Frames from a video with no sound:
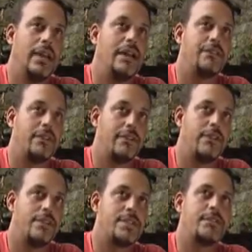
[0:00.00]
after the
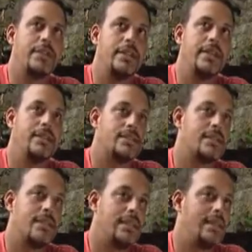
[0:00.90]
first 3 days
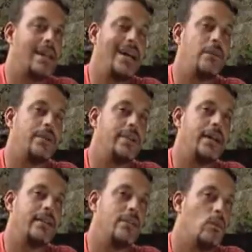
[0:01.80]
that I would
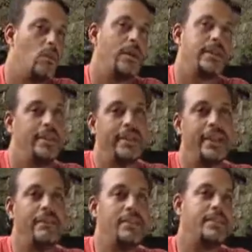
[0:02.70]
not want a
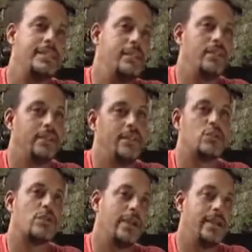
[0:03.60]
Navy SEAL in
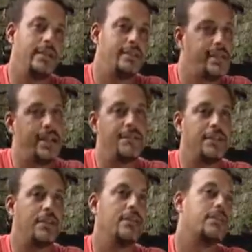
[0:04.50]
training to have
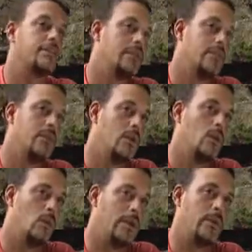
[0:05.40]
to go through
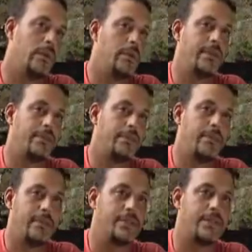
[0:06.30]
what we went
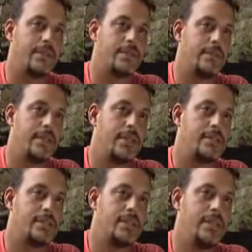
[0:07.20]
through on those first 3
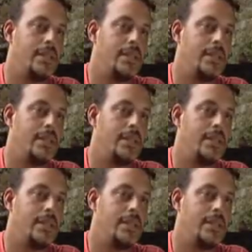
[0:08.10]
days.